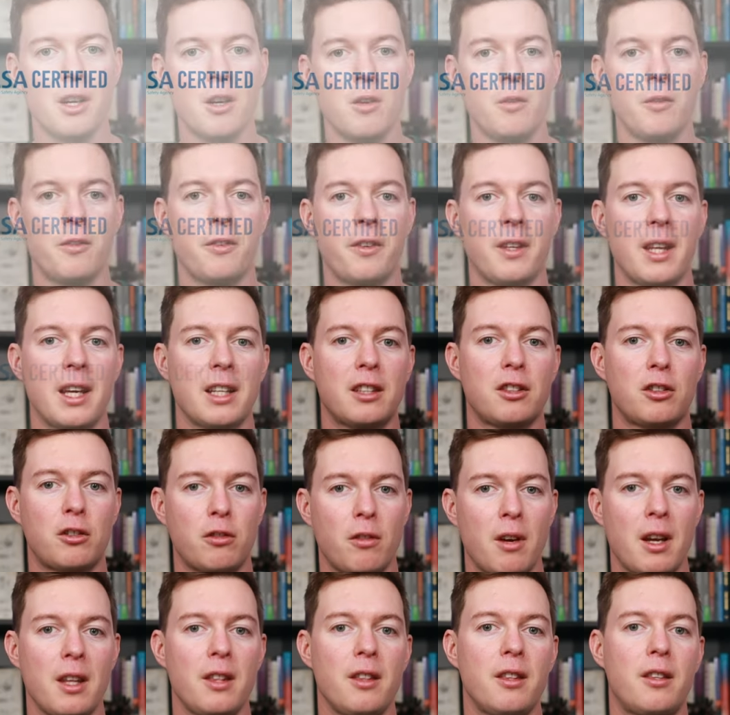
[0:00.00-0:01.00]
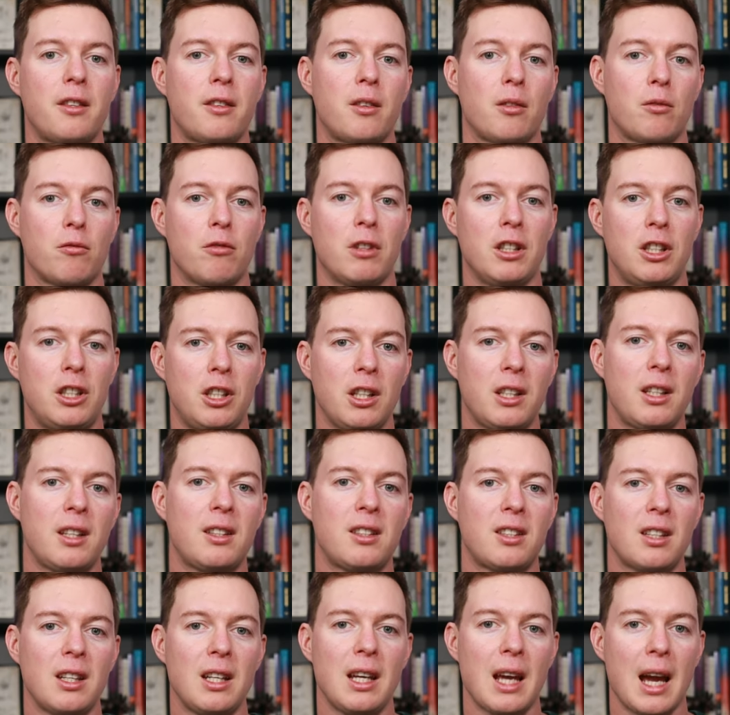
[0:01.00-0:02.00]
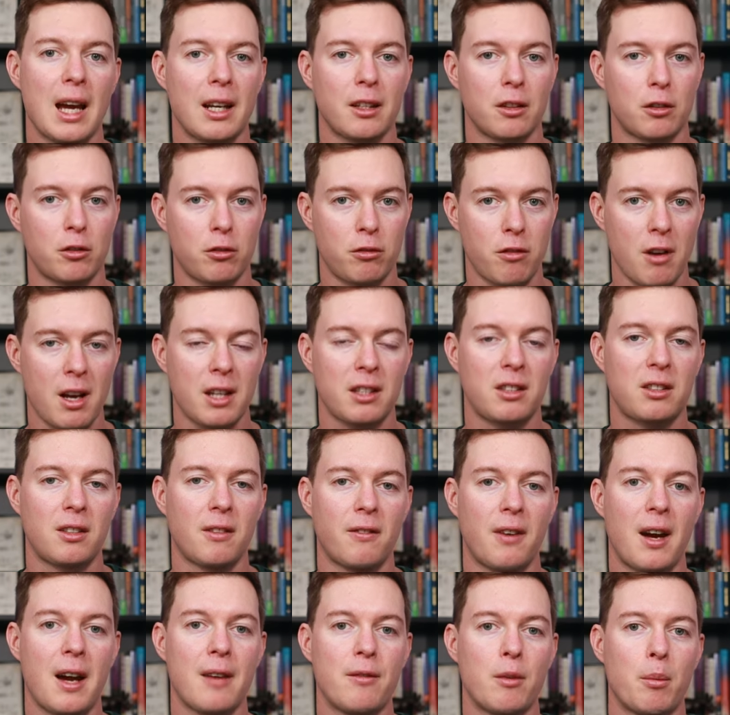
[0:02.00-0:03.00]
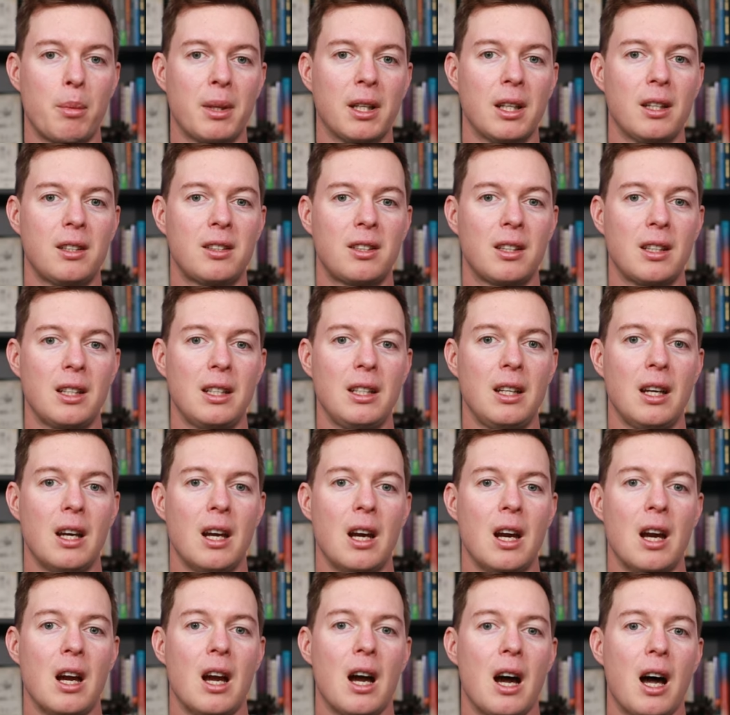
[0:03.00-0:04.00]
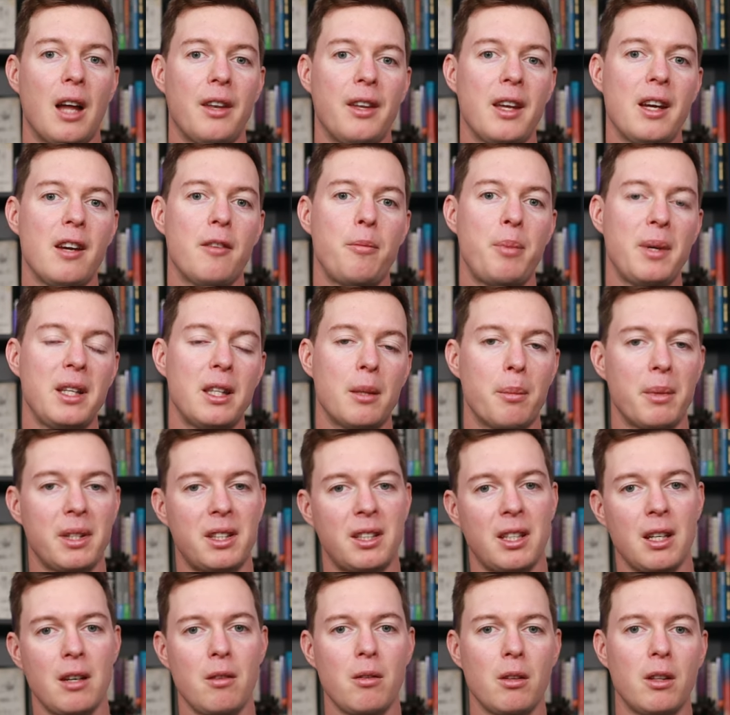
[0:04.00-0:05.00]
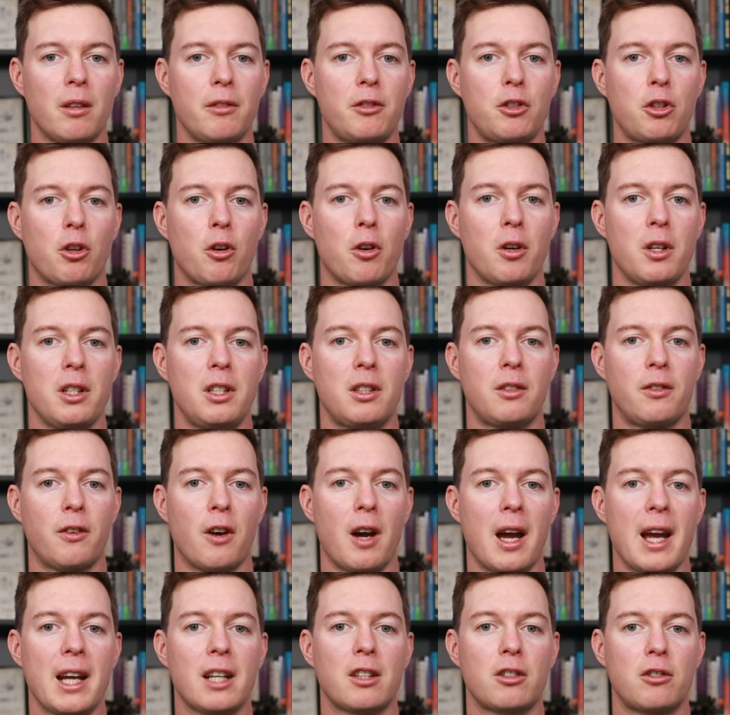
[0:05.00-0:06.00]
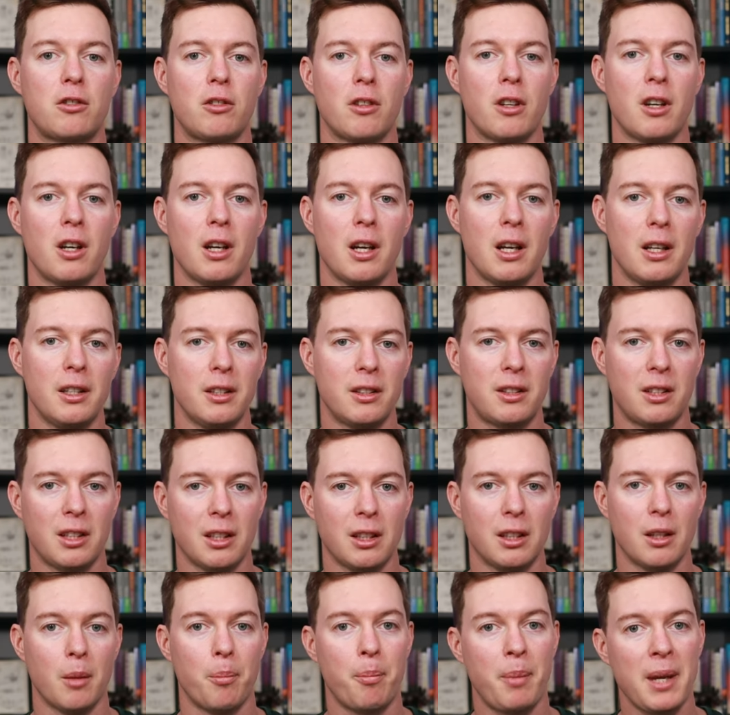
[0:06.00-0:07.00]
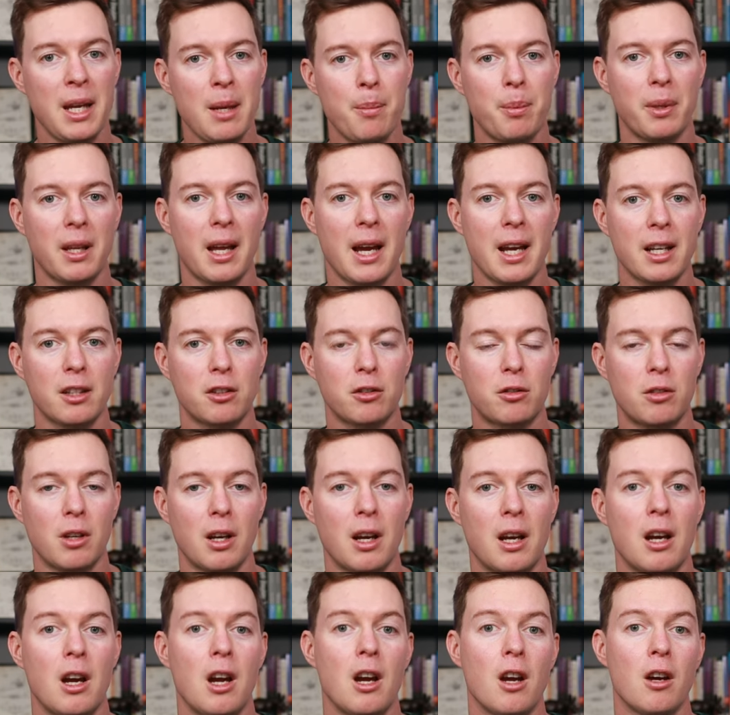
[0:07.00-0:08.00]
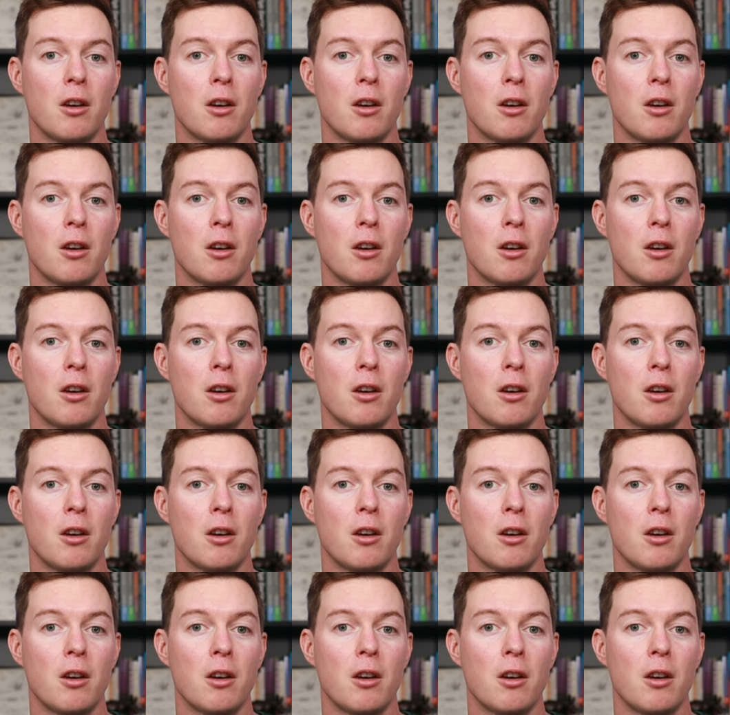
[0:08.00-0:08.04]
known for their strength, rigidity and crash survivability, and they have been the material of choice for Extra until the people at Extra